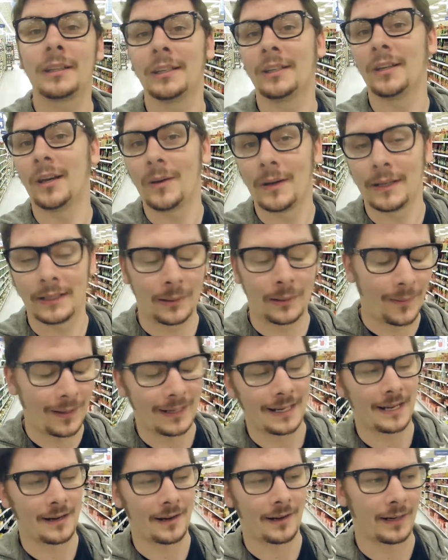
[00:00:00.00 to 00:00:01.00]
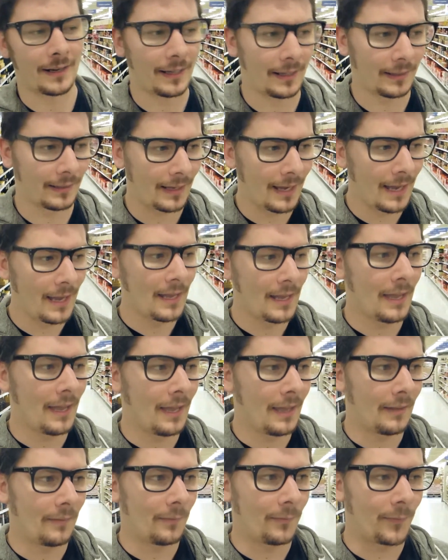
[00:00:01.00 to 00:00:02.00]
know anyone here,
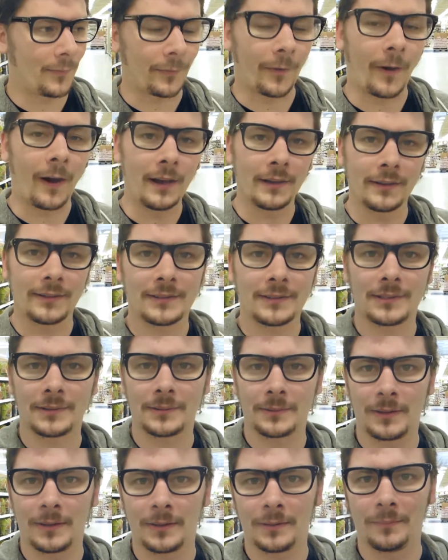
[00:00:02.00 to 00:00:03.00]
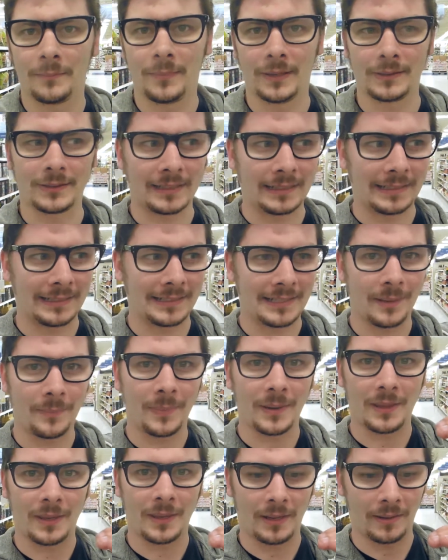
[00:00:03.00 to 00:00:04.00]
and for us, basically
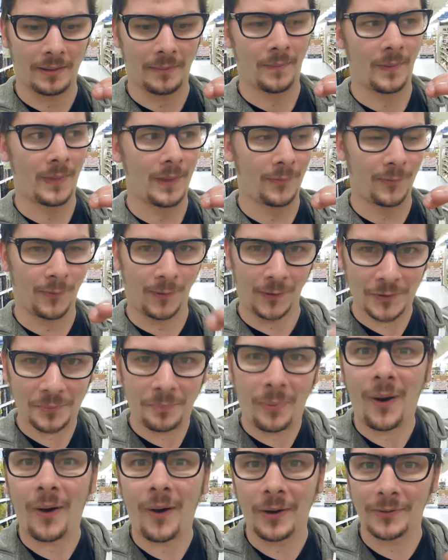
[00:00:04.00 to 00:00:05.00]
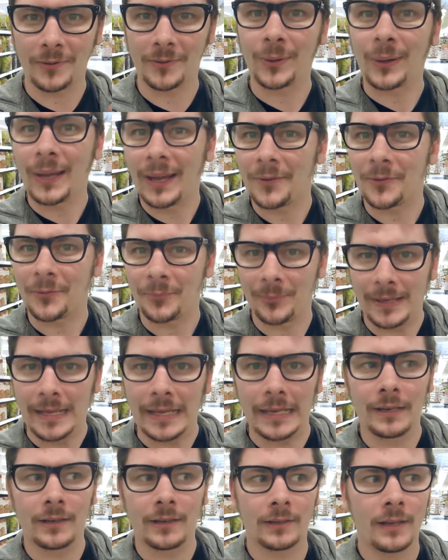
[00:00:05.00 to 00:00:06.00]
skipping the first part of our lives being
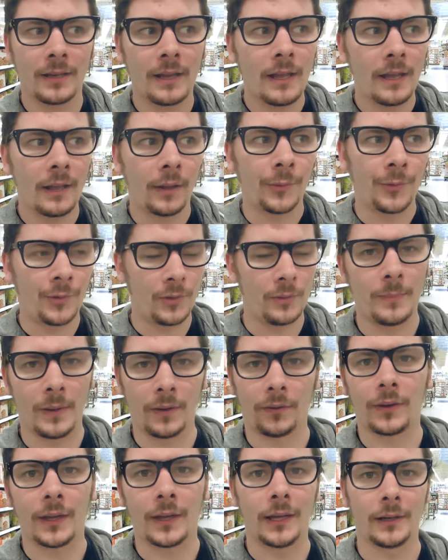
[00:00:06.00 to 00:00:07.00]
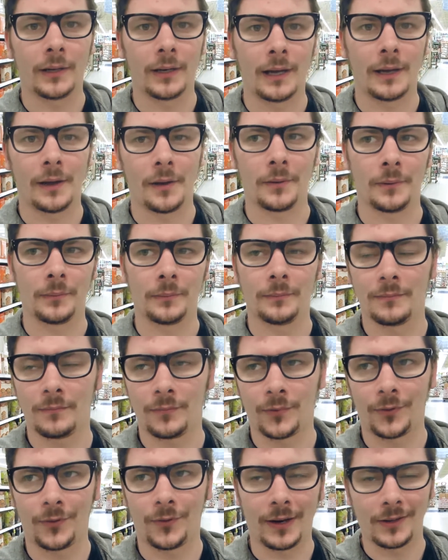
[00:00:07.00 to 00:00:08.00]
here, you miss out on
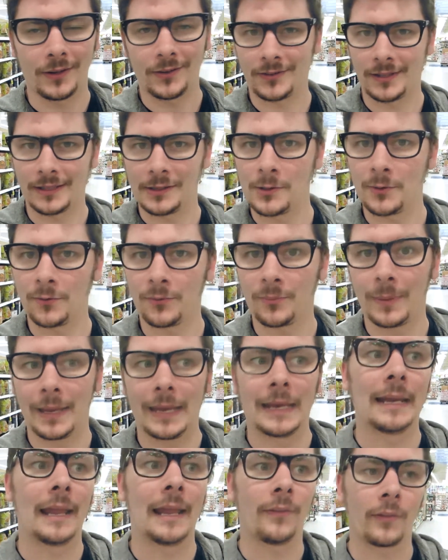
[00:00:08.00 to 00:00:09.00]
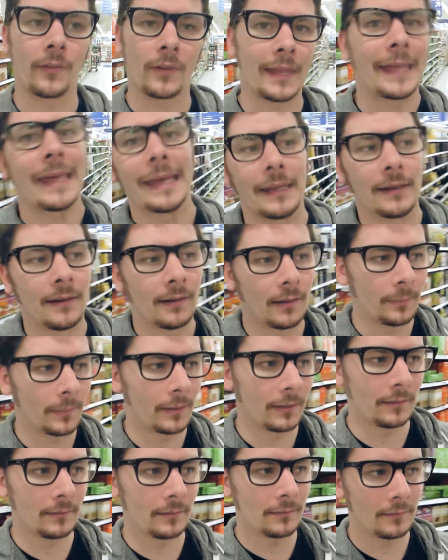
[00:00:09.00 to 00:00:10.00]
friends that you've made as a kid. I
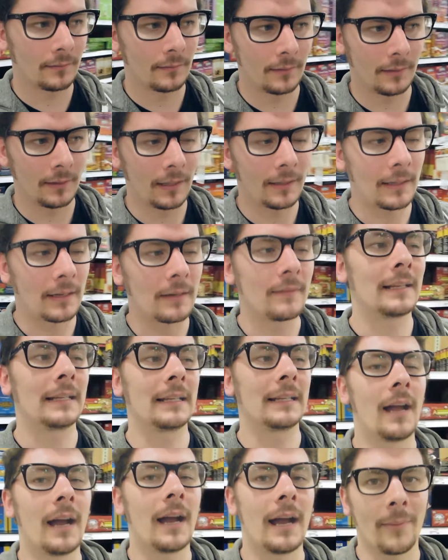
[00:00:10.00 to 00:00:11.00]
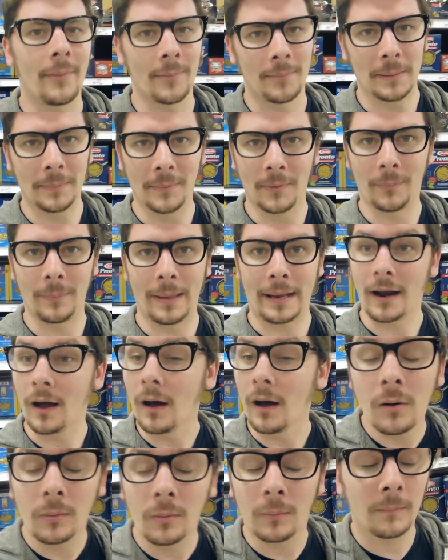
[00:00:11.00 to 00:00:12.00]
mean, not that I really hung out with people back
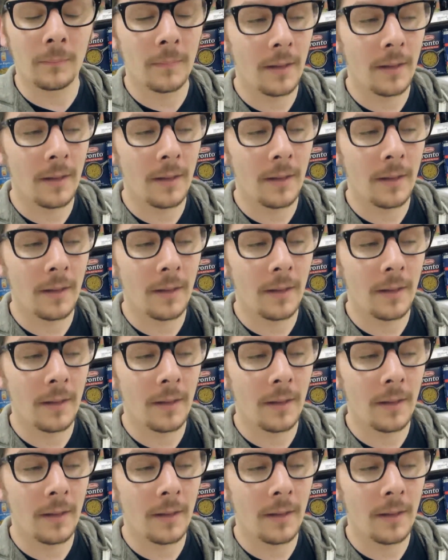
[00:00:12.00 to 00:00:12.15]
home,